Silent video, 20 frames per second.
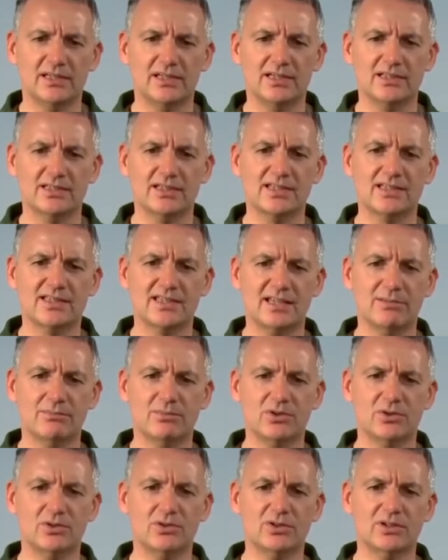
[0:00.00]
is a
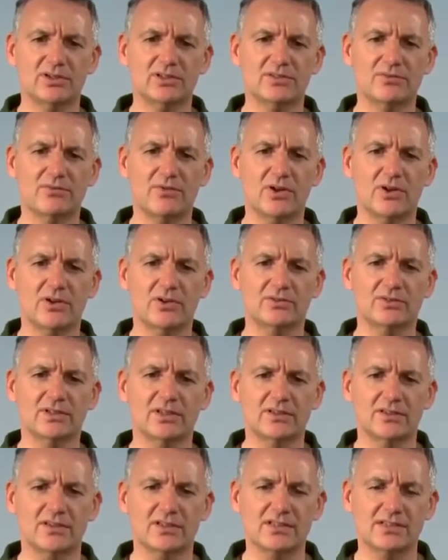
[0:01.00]
SIP cordless phone
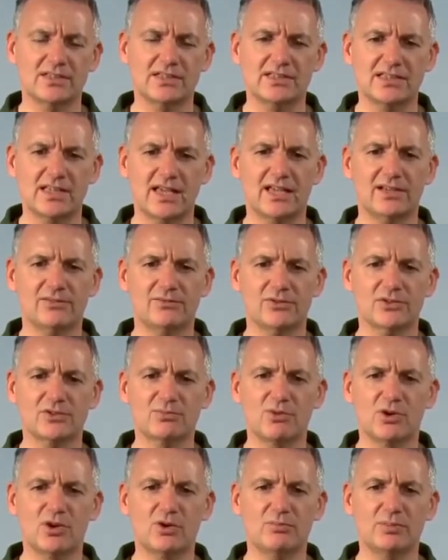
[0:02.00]
that's designed for
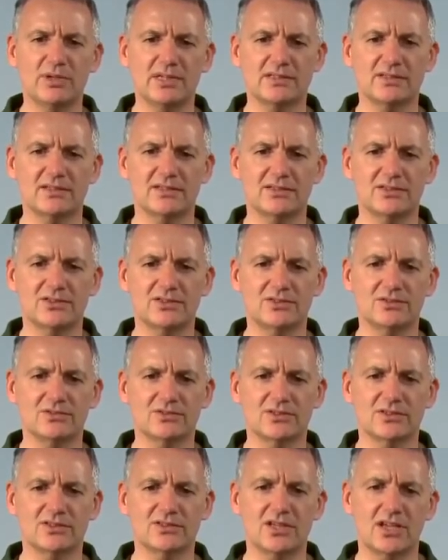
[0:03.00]
small business
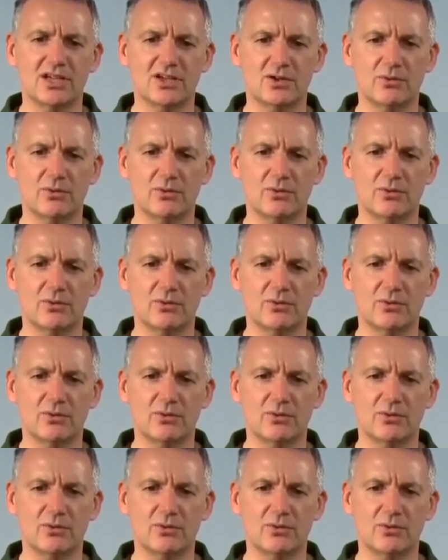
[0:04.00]
users